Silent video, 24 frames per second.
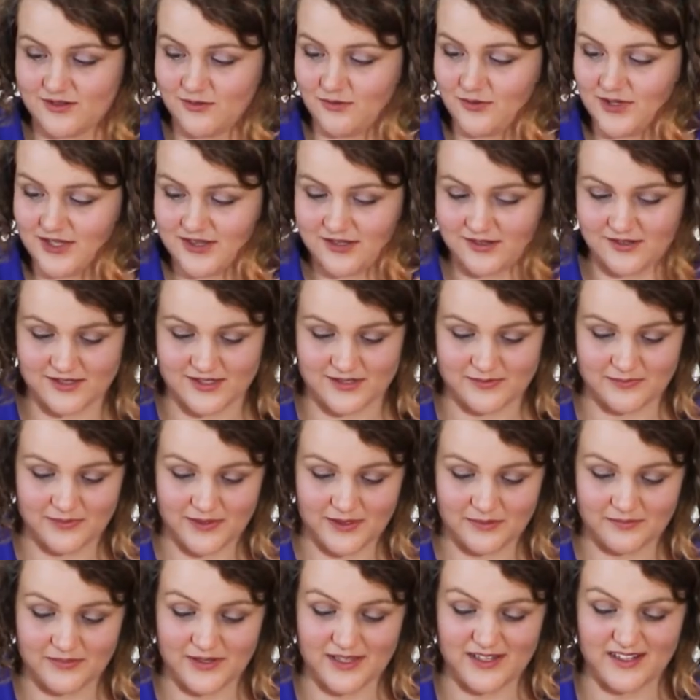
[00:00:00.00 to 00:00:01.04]
With your
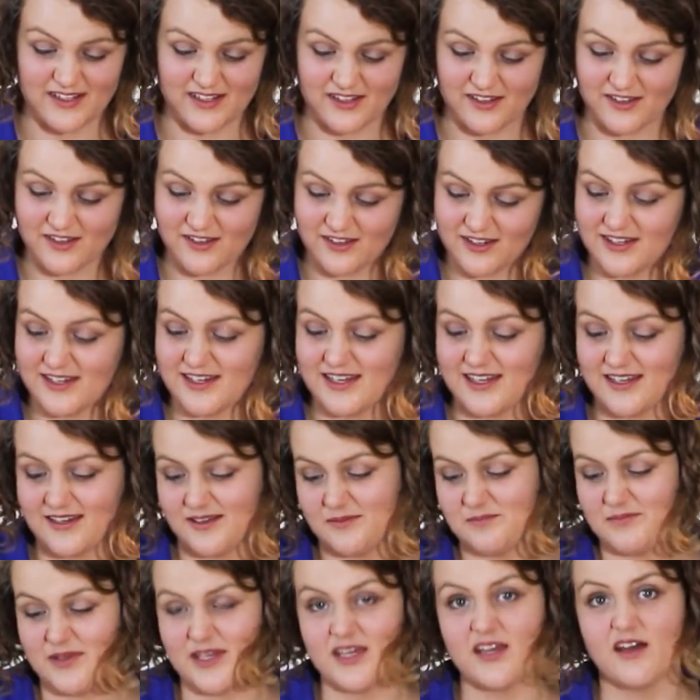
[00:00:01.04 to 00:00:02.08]
split pin, you're going to need
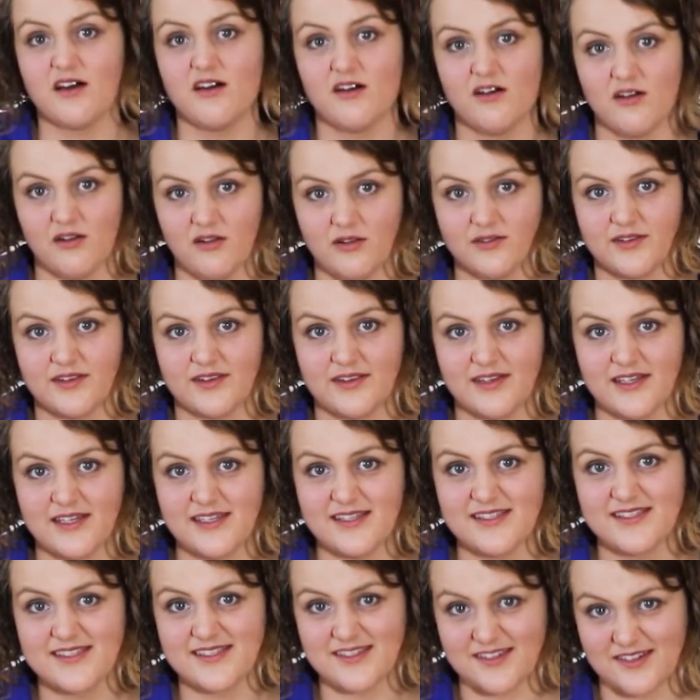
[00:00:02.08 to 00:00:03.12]
a bigger hole than
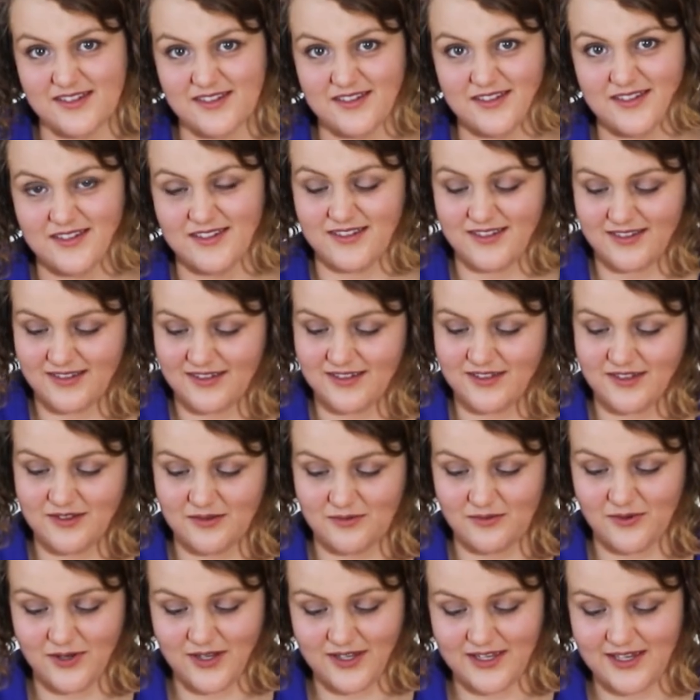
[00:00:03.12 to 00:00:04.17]
this, so you
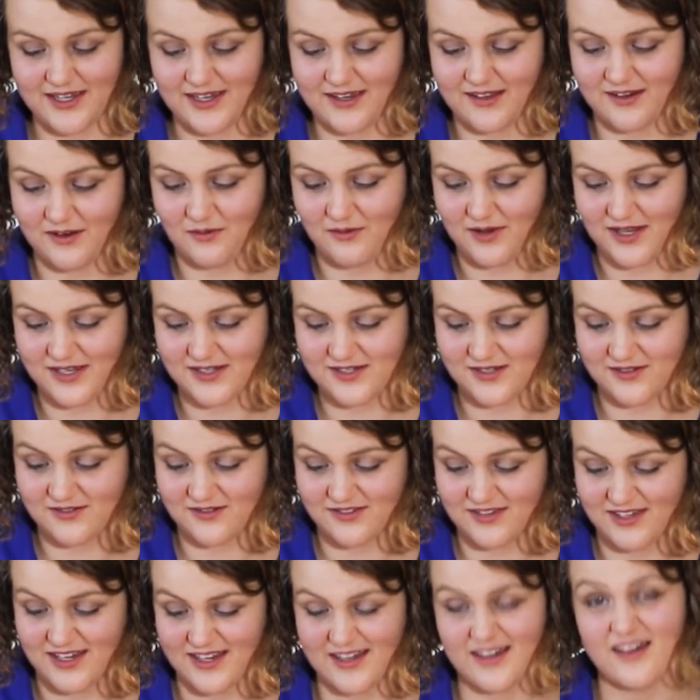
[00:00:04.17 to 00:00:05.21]
can work out a way to
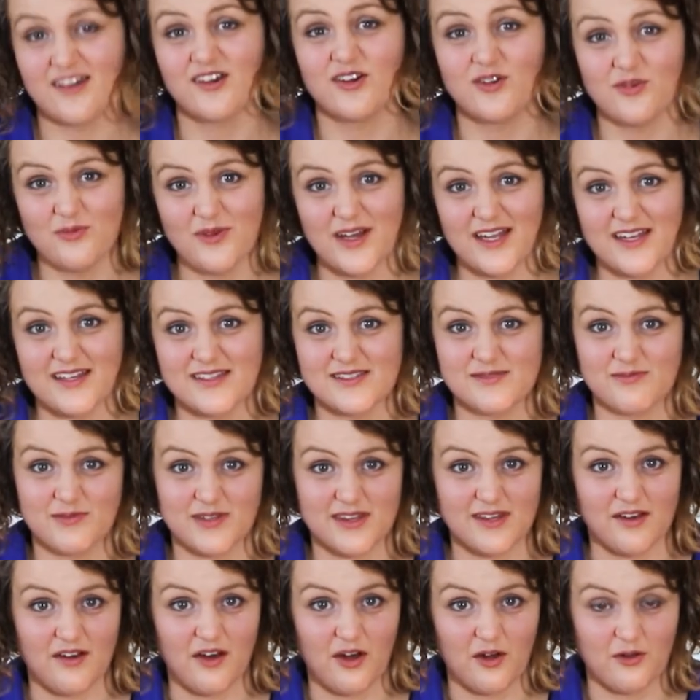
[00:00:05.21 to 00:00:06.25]
do that. A good way is
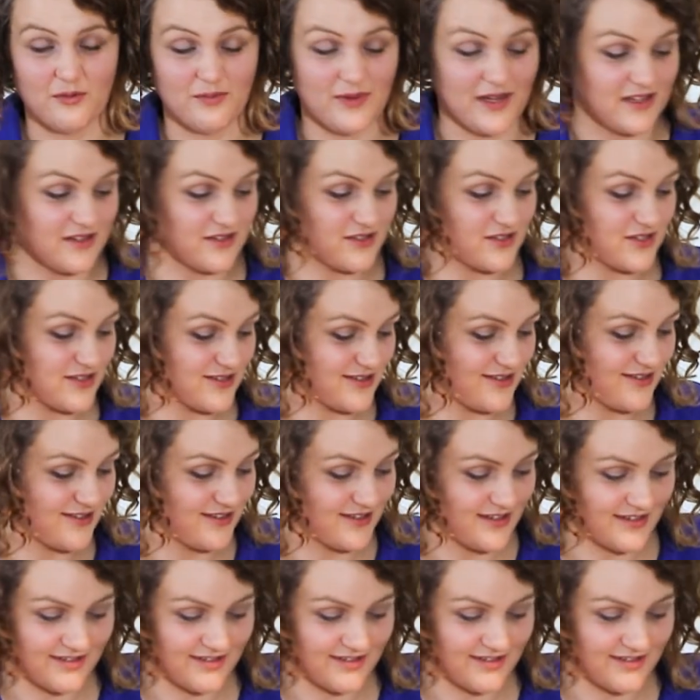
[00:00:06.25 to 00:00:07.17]
with a hole punch.